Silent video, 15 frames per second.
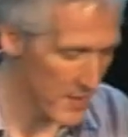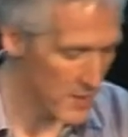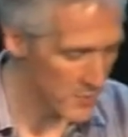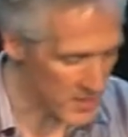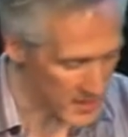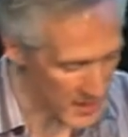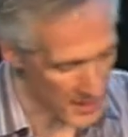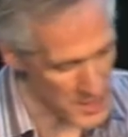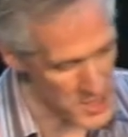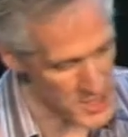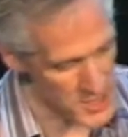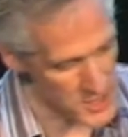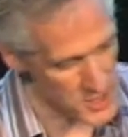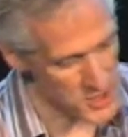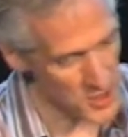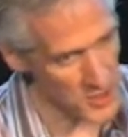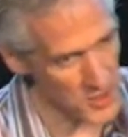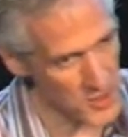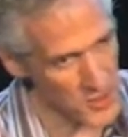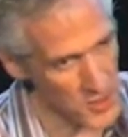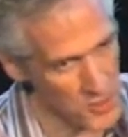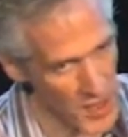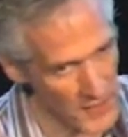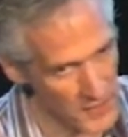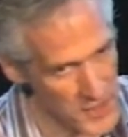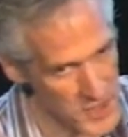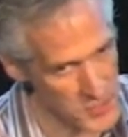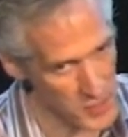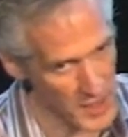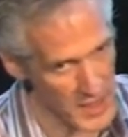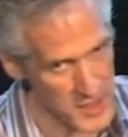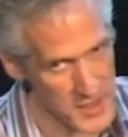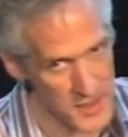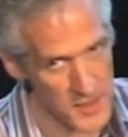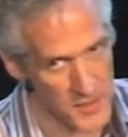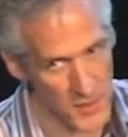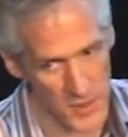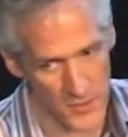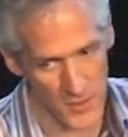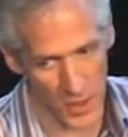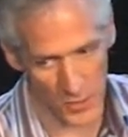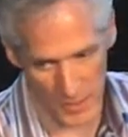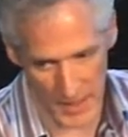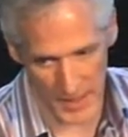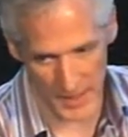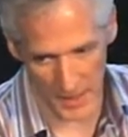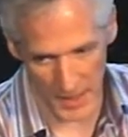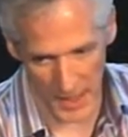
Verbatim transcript: But the analogy is your, your breakfast plate where you've got bacon and